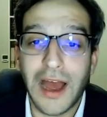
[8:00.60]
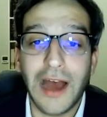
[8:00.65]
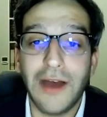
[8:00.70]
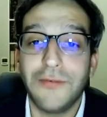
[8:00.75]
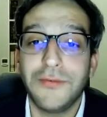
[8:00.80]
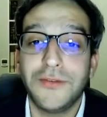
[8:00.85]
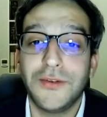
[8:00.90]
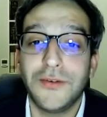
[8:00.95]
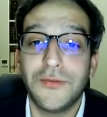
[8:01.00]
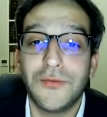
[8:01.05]

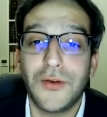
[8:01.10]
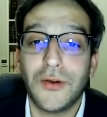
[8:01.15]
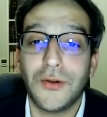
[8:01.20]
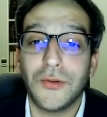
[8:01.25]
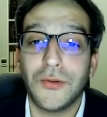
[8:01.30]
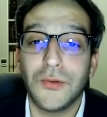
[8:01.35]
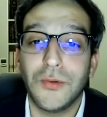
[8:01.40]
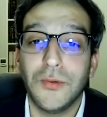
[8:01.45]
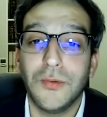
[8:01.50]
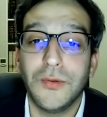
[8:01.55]
after
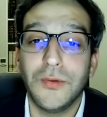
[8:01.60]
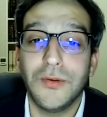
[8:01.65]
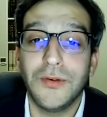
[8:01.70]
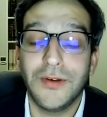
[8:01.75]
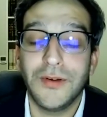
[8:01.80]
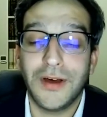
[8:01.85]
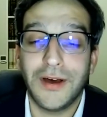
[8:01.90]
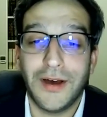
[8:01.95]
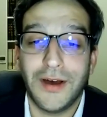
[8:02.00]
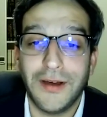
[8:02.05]
all,
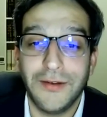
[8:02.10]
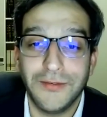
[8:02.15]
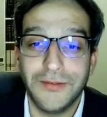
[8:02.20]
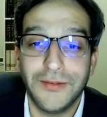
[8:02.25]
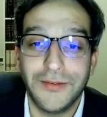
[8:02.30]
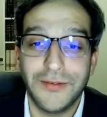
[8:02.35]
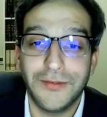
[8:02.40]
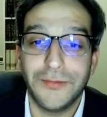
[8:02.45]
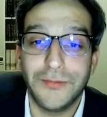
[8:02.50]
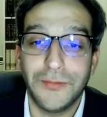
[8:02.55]

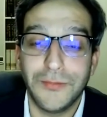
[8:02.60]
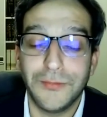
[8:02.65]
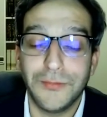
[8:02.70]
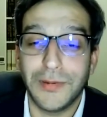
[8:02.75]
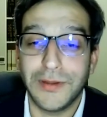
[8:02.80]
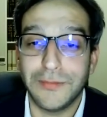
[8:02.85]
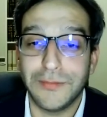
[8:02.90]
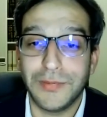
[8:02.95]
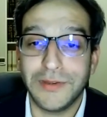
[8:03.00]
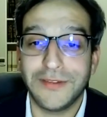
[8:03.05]

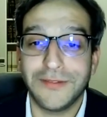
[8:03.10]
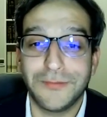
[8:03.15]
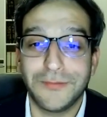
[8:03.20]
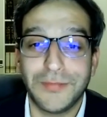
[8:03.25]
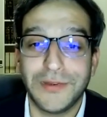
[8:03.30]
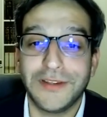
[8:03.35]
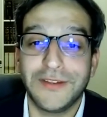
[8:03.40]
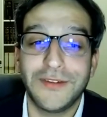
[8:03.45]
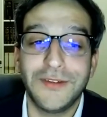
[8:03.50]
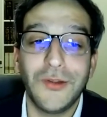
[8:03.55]

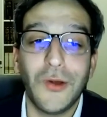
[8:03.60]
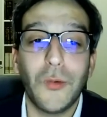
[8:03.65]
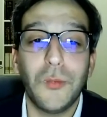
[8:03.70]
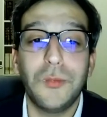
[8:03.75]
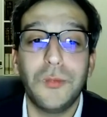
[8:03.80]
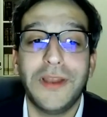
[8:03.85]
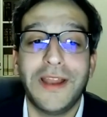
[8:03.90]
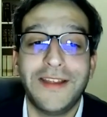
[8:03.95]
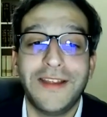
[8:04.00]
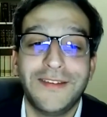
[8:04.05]
but no
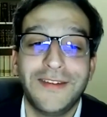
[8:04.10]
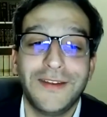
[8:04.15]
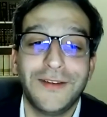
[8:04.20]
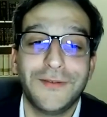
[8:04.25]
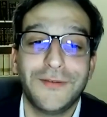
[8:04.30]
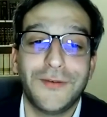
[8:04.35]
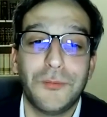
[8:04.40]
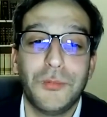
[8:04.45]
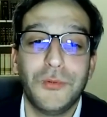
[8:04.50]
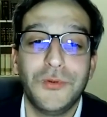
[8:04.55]

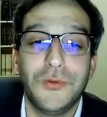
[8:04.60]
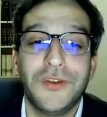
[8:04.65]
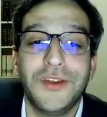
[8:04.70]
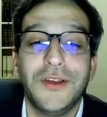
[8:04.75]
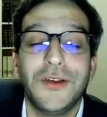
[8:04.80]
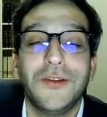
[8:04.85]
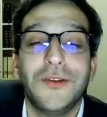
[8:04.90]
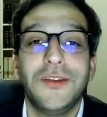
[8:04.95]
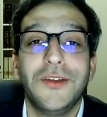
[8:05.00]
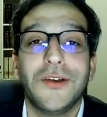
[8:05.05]
blessing for
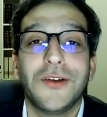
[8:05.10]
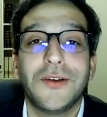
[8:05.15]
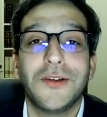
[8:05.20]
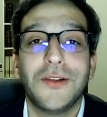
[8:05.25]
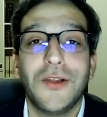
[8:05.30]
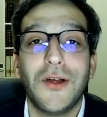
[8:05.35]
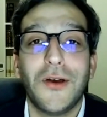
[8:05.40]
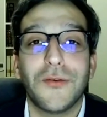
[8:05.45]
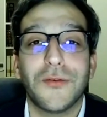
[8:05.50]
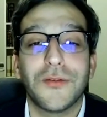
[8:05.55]
putting on your
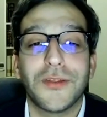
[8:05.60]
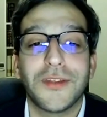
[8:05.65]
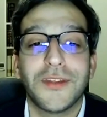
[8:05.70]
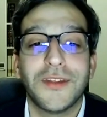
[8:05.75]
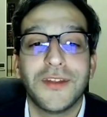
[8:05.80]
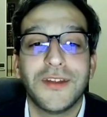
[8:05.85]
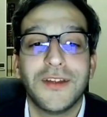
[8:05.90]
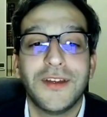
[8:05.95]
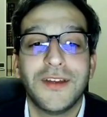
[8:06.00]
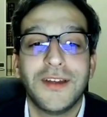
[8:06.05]
clothes.
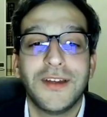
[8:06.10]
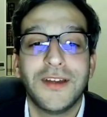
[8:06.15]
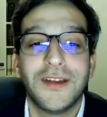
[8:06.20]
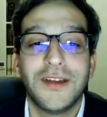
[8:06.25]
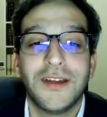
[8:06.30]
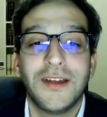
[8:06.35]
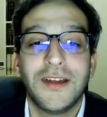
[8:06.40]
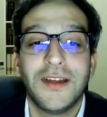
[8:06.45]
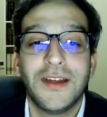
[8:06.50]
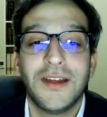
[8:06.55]

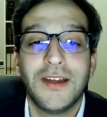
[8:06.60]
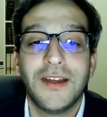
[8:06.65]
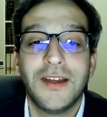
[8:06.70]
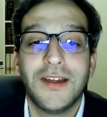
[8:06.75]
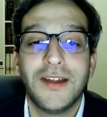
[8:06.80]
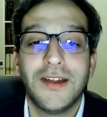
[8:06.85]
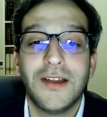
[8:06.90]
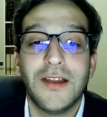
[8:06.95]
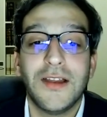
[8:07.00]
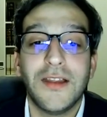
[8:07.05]

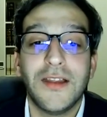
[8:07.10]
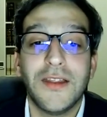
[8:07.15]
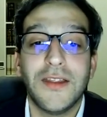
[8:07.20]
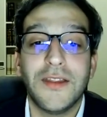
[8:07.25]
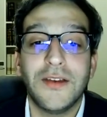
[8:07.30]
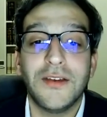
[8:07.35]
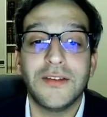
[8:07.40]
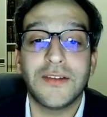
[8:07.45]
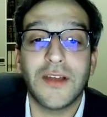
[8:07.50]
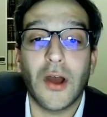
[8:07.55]

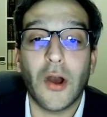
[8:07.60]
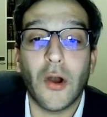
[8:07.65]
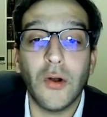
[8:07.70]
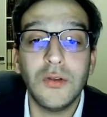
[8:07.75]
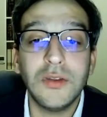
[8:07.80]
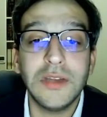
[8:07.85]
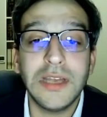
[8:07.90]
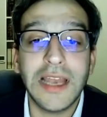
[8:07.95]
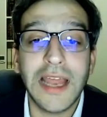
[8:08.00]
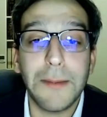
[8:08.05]
There is
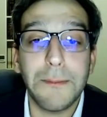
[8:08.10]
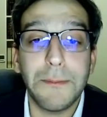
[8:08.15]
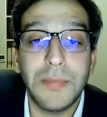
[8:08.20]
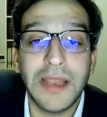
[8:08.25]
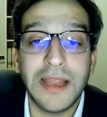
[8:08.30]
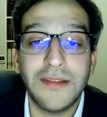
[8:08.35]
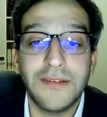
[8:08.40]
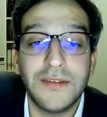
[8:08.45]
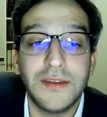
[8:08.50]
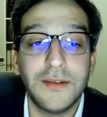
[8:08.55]
only a
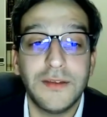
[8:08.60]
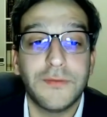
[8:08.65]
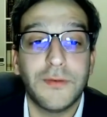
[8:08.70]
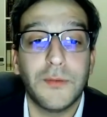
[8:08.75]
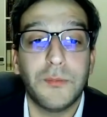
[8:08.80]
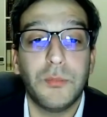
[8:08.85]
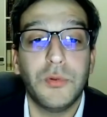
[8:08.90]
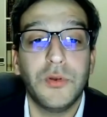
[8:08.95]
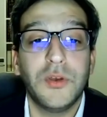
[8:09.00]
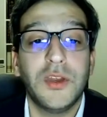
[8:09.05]
blessing
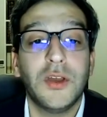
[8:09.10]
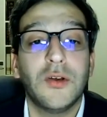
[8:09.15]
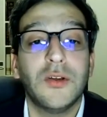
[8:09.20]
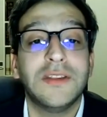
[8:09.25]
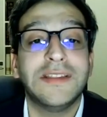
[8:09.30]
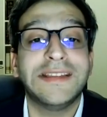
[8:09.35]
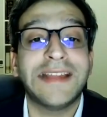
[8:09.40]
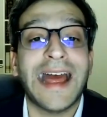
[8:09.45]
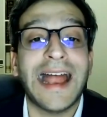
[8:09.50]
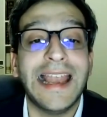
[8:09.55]
for putting
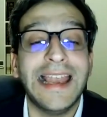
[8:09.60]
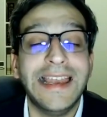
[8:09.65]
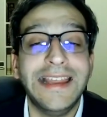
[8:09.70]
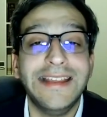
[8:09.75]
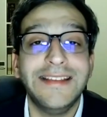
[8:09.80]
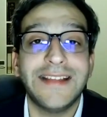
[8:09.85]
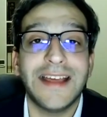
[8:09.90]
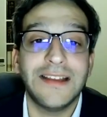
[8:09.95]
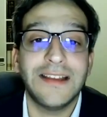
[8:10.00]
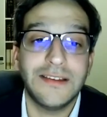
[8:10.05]
on
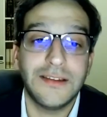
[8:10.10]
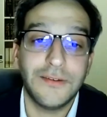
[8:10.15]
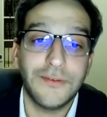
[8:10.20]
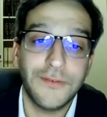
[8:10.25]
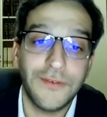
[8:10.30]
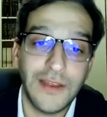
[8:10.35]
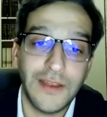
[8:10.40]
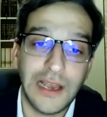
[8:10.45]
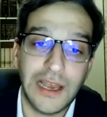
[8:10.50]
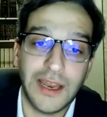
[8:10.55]
talit and
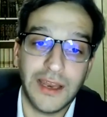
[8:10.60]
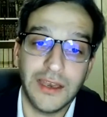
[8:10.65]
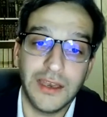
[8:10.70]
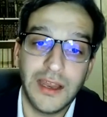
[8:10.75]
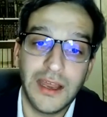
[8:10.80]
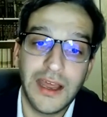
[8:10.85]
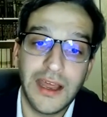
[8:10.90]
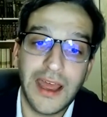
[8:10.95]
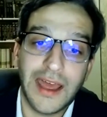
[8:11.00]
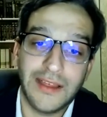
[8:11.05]
tefillin,
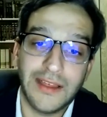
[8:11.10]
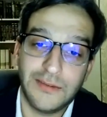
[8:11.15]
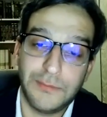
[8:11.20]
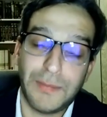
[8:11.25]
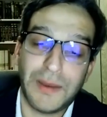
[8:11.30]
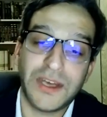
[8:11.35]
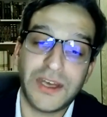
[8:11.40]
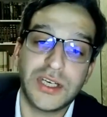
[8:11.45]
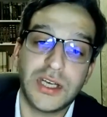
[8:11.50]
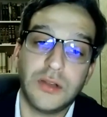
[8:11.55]
a
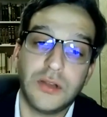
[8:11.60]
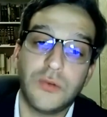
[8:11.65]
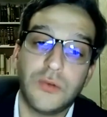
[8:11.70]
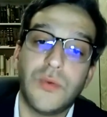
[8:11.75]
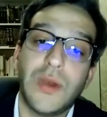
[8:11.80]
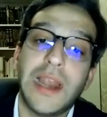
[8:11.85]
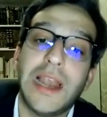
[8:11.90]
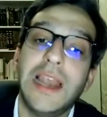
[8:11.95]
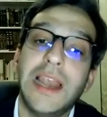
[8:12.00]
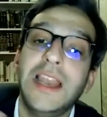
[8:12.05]
special
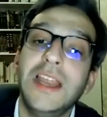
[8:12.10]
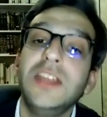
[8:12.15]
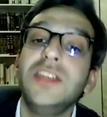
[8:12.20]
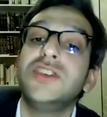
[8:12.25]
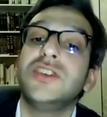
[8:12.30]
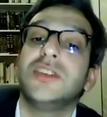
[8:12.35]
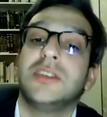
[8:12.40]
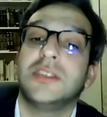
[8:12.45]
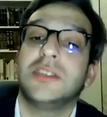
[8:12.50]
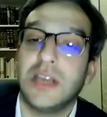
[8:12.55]

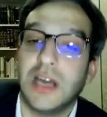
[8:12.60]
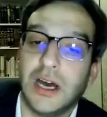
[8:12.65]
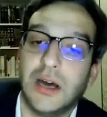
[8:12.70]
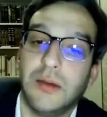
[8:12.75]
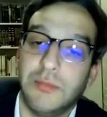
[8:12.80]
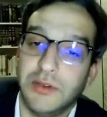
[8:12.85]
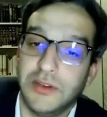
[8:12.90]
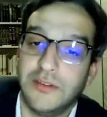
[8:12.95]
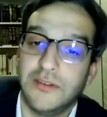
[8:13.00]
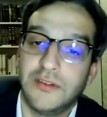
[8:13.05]
religious
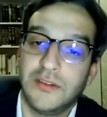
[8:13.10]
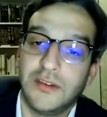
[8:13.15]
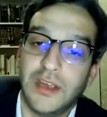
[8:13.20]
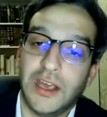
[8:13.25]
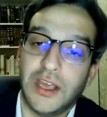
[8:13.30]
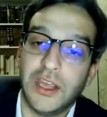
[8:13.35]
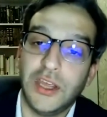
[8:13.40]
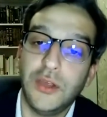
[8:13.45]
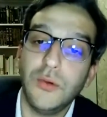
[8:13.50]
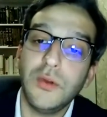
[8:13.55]
garment,
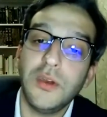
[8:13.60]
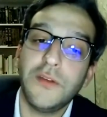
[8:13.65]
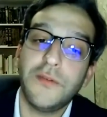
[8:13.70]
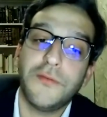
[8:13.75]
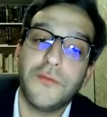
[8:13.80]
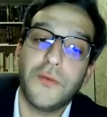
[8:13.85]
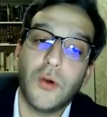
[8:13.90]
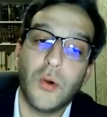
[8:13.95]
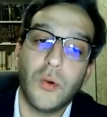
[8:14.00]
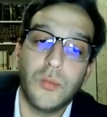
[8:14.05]
a
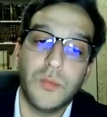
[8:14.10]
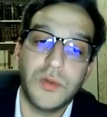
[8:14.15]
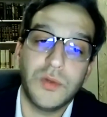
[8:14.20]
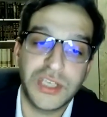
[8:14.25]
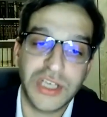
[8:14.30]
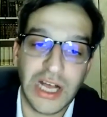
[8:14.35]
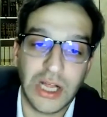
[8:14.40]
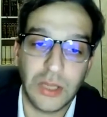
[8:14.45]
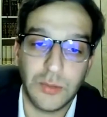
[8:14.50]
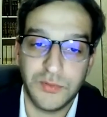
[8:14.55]
uniform
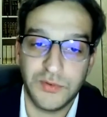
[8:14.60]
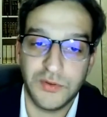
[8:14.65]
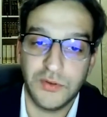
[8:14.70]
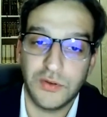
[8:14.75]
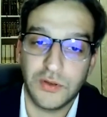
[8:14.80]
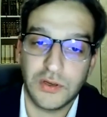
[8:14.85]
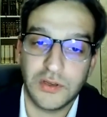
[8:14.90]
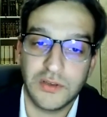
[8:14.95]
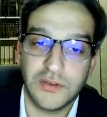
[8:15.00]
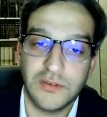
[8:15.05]
which helps you
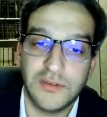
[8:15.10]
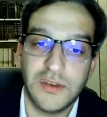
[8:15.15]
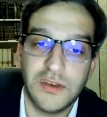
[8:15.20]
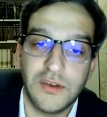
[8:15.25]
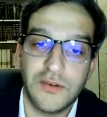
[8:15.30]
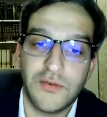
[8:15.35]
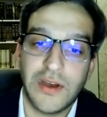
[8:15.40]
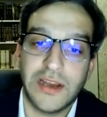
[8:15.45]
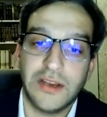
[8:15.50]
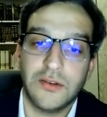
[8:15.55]
to
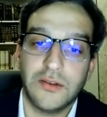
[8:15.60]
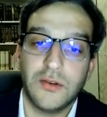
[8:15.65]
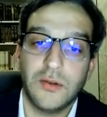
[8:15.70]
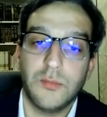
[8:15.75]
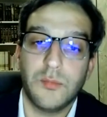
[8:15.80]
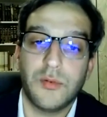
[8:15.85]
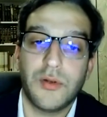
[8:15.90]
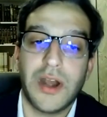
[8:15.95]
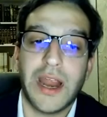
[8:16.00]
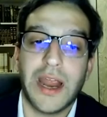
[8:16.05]
concentrate
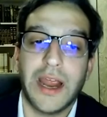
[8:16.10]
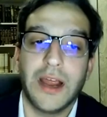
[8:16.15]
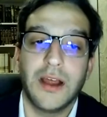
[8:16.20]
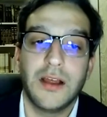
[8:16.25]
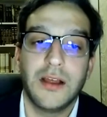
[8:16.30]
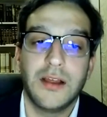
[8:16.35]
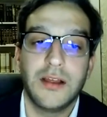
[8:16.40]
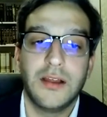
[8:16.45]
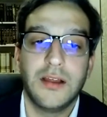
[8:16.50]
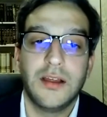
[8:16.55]
on
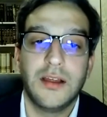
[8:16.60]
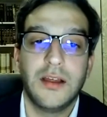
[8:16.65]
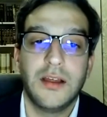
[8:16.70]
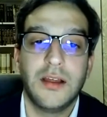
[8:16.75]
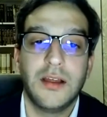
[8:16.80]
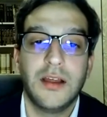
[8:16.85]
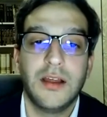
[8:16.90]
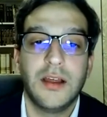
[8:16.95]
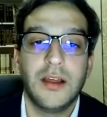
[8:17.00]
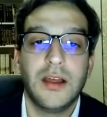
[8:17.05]
prayer.
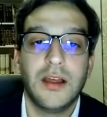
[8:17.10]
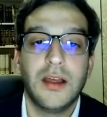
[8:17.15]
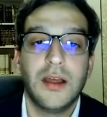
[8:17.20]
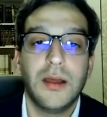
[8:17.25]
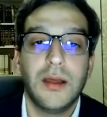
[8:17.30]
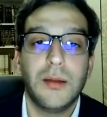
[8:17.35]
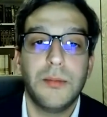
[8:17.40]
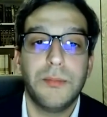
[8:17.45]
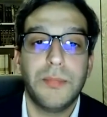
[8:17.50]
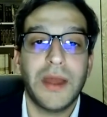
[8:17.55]

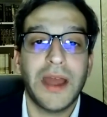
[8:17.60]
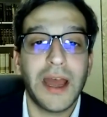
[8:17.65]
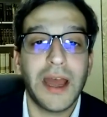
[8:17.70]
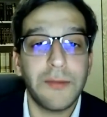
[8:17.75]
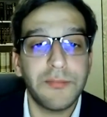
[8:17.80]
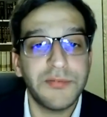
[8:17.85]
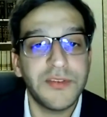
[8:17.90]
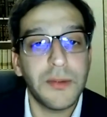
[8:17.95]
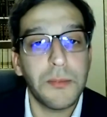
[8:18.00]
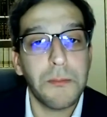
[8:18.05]

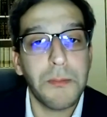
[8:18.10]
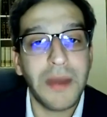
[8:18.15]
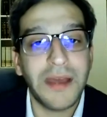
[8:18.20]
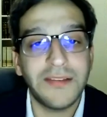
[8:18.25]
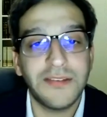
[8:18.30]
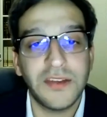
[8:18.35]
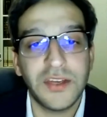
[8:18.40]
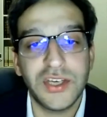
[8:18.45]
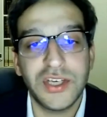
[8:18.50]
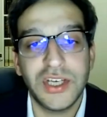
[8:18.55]
Perhaps the
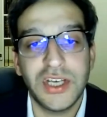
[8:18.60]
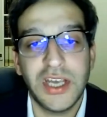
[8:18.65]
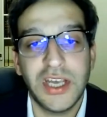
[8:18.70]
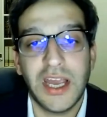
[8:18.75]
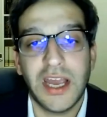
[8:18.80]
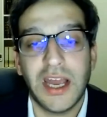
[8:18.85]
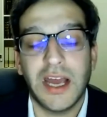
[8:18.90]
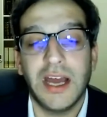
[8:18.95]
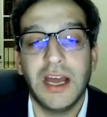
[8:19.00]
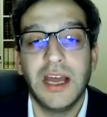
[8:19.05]
message
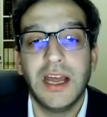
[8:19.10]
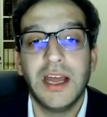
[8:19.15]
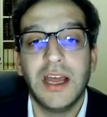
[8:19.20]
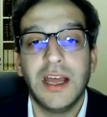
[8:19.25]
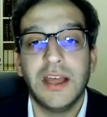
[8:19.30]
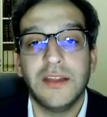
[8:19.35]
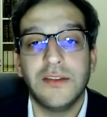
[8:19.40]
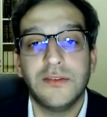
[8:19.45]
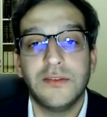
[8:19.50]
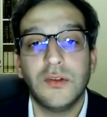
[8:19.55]
here
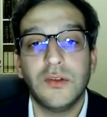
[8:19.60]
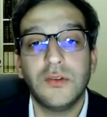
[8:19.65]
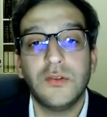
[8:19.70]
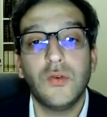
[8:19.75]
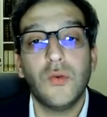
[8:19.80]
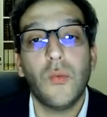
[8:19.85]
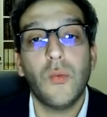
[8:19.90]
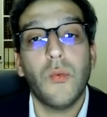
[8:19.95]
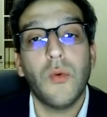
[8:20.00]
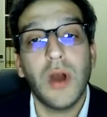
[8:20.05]
is not
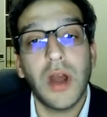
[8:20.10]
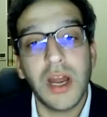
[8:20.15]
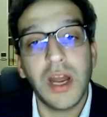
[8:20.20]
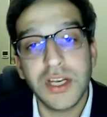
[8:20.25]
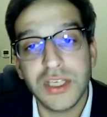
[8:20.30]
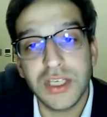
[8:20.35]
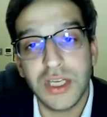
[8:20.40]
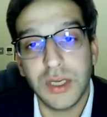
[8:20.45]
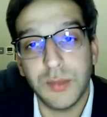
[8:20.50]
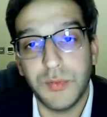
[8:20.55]
to
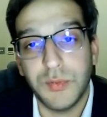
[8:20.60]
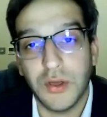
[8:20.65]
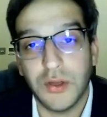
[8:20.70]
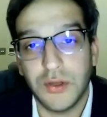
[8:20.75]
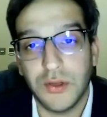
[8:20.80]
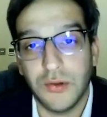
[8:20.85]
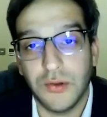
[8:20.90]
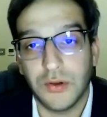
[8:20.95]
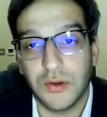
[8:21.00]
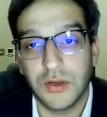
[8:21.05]
worship
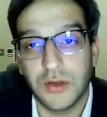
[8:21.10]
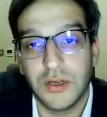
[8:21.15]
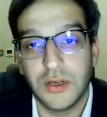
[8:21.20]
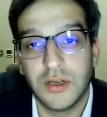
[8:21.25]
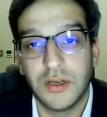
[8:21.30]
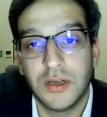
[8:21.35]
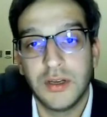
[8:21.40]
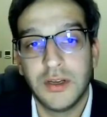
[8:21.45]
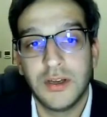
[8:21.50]
your look.